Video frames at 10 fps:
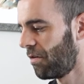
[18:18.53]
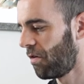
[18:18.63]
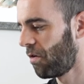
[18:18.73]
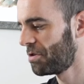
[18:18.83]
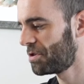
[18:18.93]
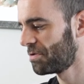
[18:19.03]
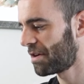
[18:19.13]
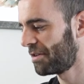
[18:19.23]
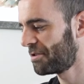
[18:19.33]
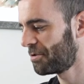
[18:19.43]
Orange juice
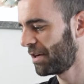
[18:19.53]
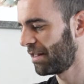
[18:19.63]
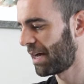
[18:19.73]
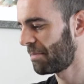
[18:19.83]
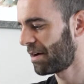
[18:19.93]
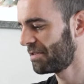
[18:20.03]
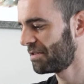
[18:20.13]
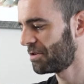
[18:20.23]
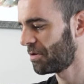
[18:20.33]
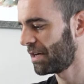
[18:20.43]
concentrate, lime
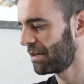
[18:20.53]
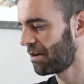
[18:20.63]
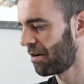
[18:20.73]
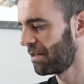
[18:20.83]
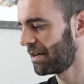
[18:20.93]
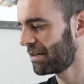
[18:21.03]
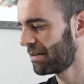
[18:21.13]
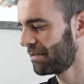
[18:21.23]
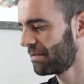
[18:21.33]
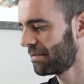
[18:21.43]
concentrate, garlic,
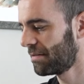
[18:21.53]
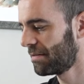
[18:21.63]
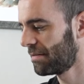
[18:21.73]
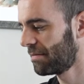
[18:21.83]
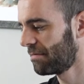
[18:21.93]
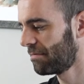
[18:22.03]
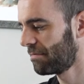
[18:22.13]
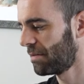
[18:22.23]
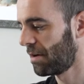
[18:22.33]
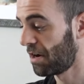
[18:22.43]

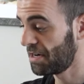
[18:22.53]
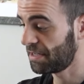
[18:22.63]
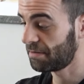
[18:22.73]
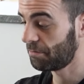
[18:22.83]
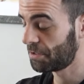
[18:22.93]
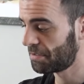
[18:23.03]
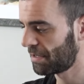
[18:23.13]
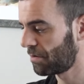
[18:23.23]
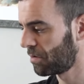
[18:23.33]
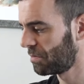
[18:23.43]
onion, which is
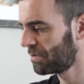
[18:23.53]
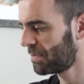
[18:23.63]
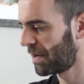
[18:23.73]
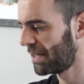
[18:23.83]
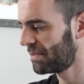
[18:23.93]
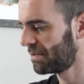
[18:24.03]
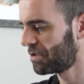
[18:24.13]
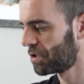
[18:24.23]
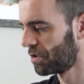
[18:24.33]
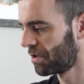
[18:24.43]
not normal, spices,
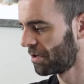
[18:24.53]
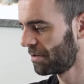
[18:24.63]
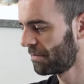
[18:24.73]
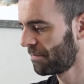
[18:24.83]
sugar.